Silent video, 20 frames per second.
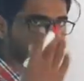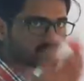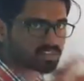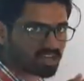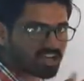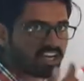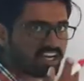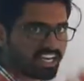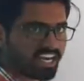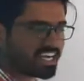
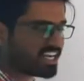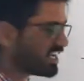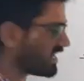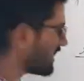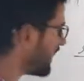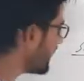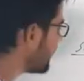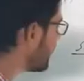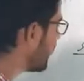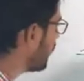later,
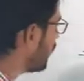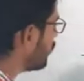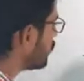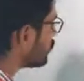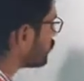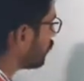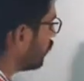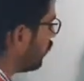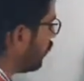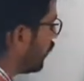right?
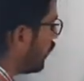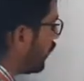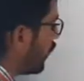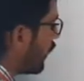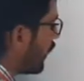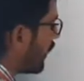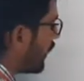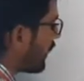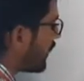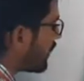So
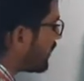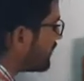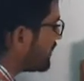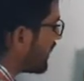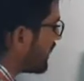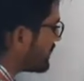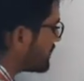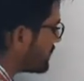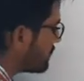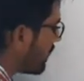in the
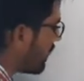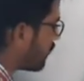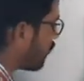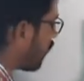SMR